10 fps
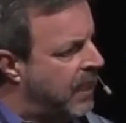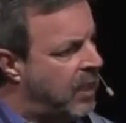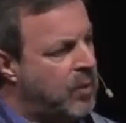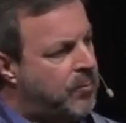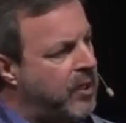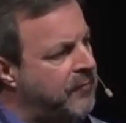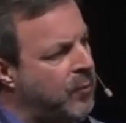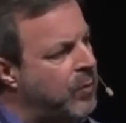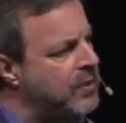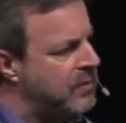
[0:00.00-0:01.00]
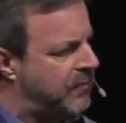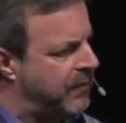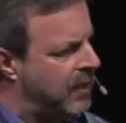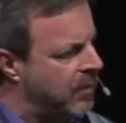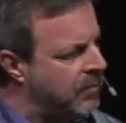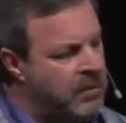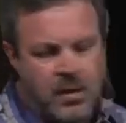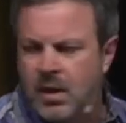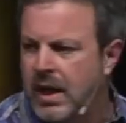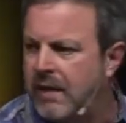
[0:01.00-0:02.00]
And we pray for wisdom for them
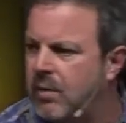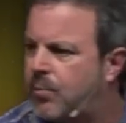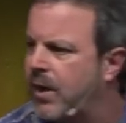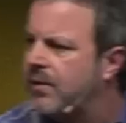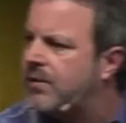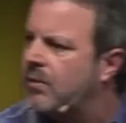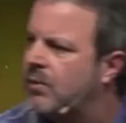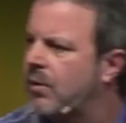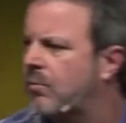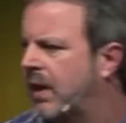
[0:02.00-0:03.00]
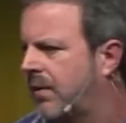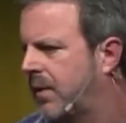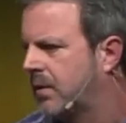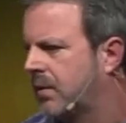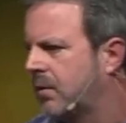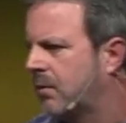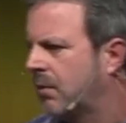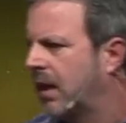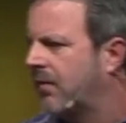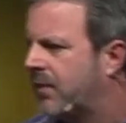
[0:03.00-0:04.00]
and we pray that they'll know the right thing to
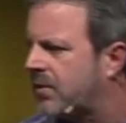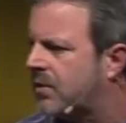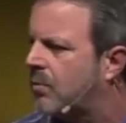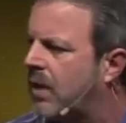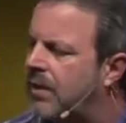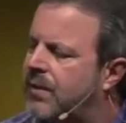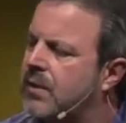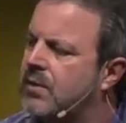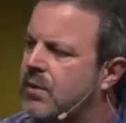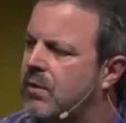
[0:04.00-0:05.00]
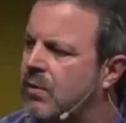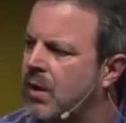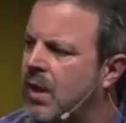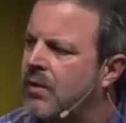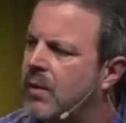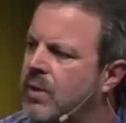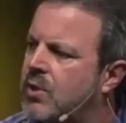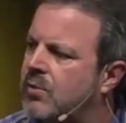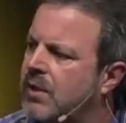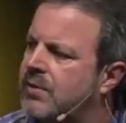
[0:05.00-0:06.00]
do. And if this is the right thing to do, then
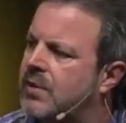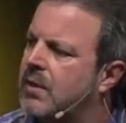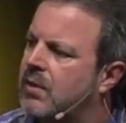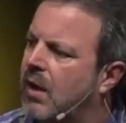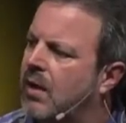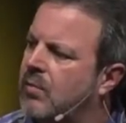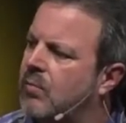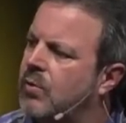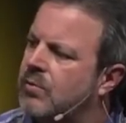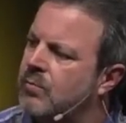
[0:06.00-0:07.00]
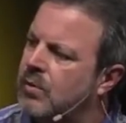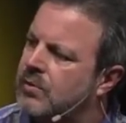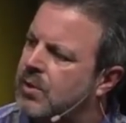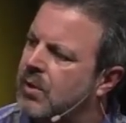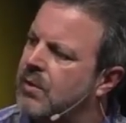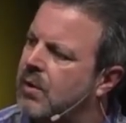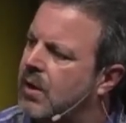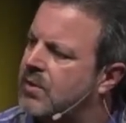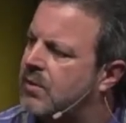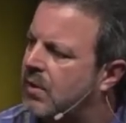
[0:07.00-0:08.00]
we trust that God will, will turn their
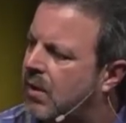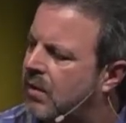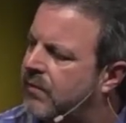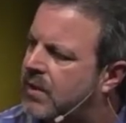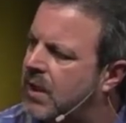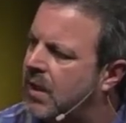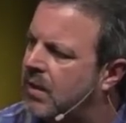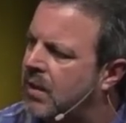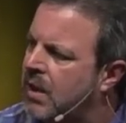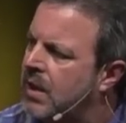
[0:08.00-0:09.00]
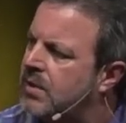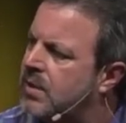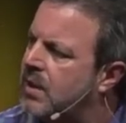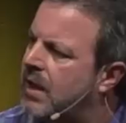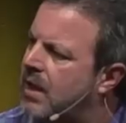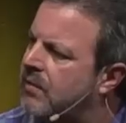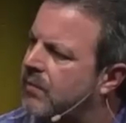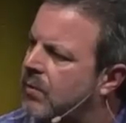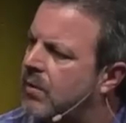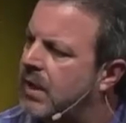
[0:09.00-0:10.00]
hearts. The heart of the king is in the hand of
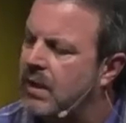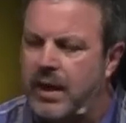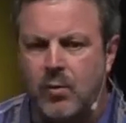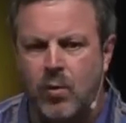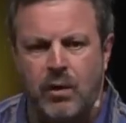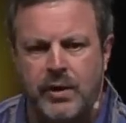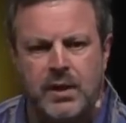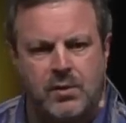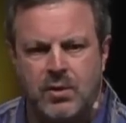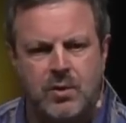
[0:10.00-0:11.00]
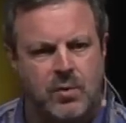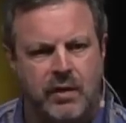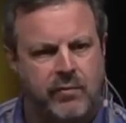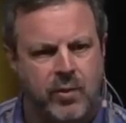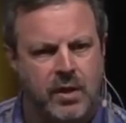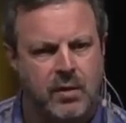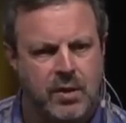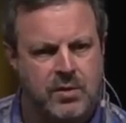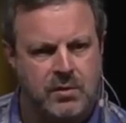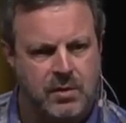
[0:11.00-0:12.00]
the Lord, and like water, he turns it whatever way he,
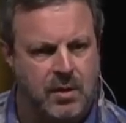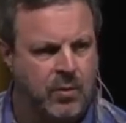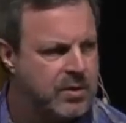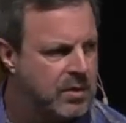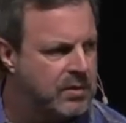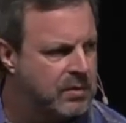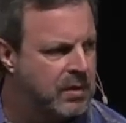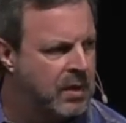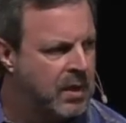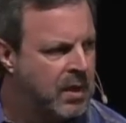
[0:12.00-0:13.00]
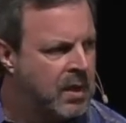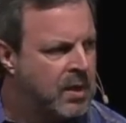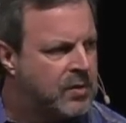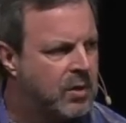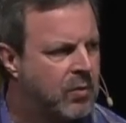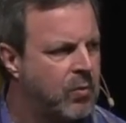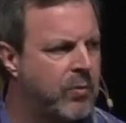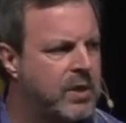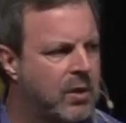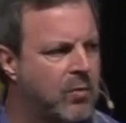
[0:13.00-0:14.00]
he wishes. So,
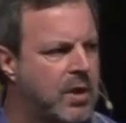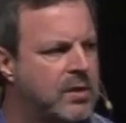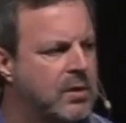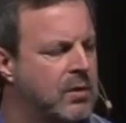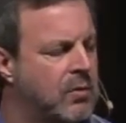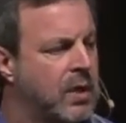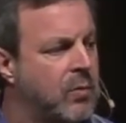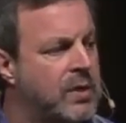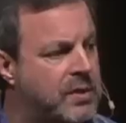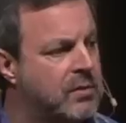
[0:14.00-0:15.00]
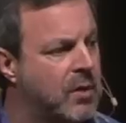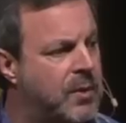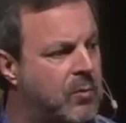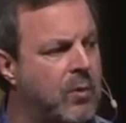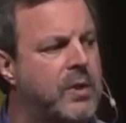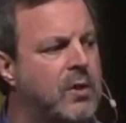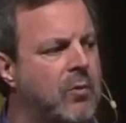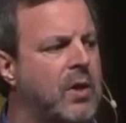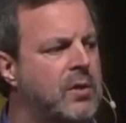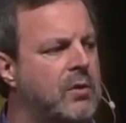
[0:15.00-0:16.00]
what we don't want to do, and we said to our people, what we
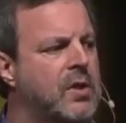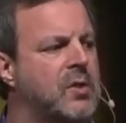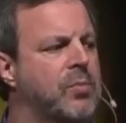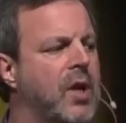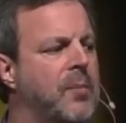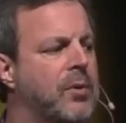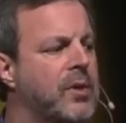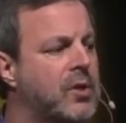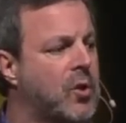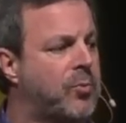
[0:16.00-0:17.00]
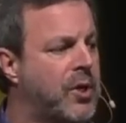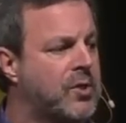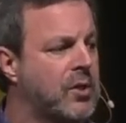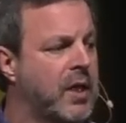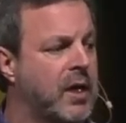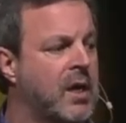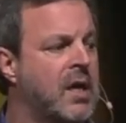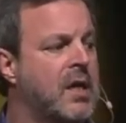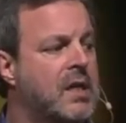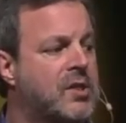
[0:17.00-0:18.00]
don't want to do is apply political pressure like,
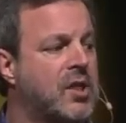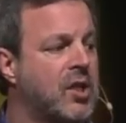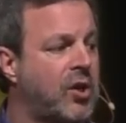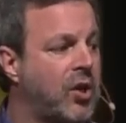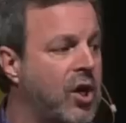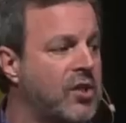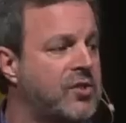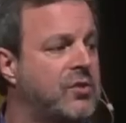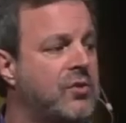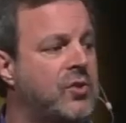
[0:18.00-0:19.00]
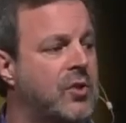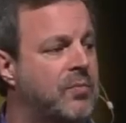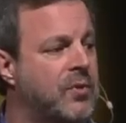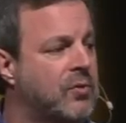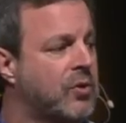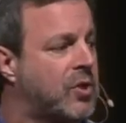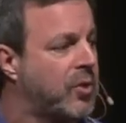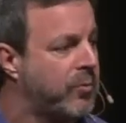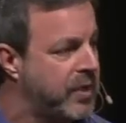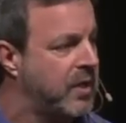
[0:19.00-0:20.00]
it's going to cost you your, your
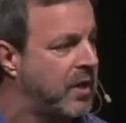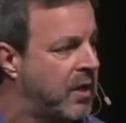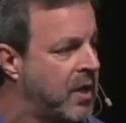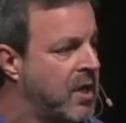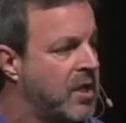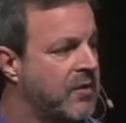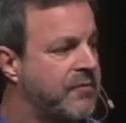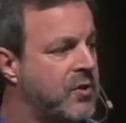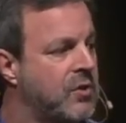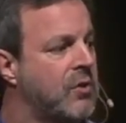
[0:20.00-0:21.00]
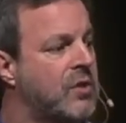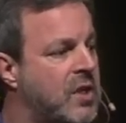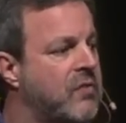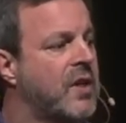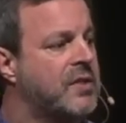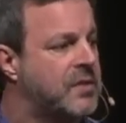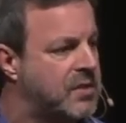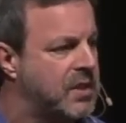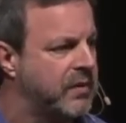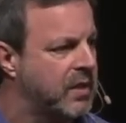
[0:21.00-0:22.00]
career if you don't give us the
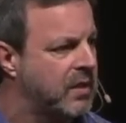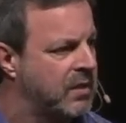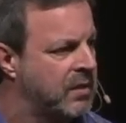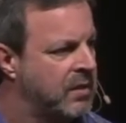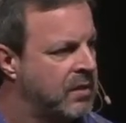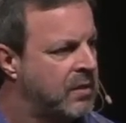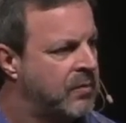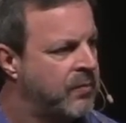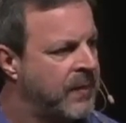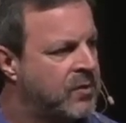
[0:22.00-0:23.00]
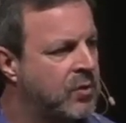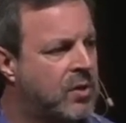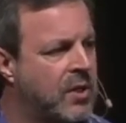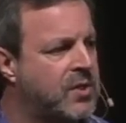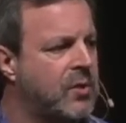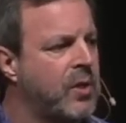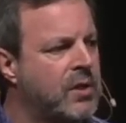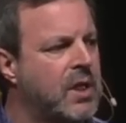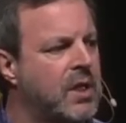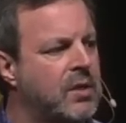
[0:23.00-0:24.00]
civic. So,
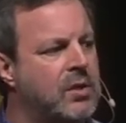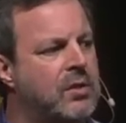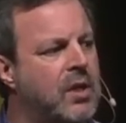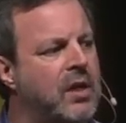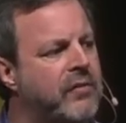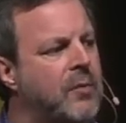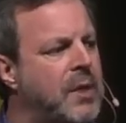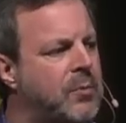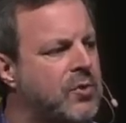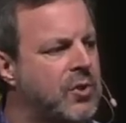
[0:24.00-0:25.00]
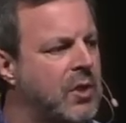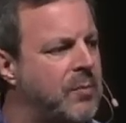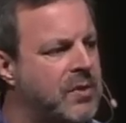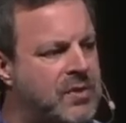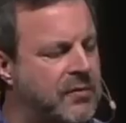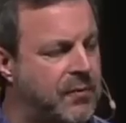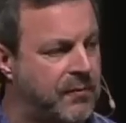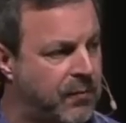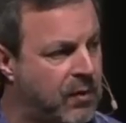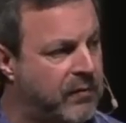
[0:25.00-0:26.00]
consequently, none of our people showed up except for
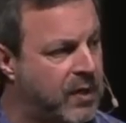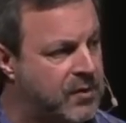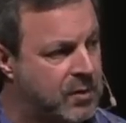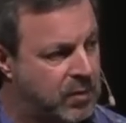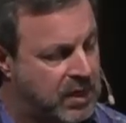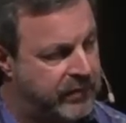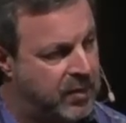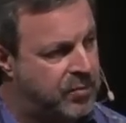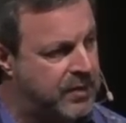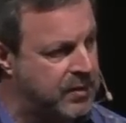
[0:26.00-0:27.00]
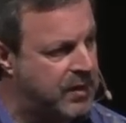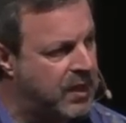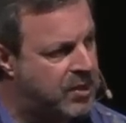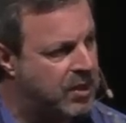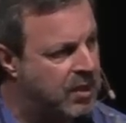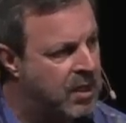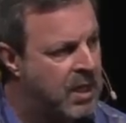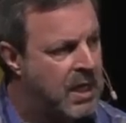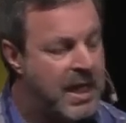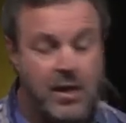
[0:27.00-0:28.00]
four of us who were giving a presentation,
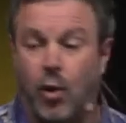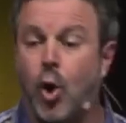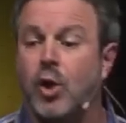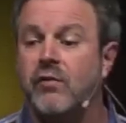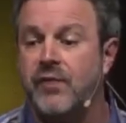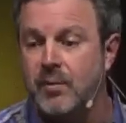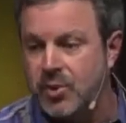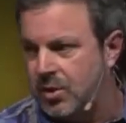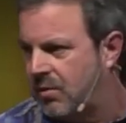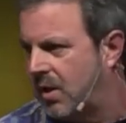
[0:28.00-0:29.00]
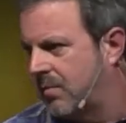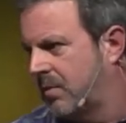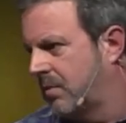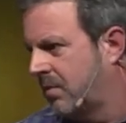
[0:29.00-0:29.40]
and all of them showed up.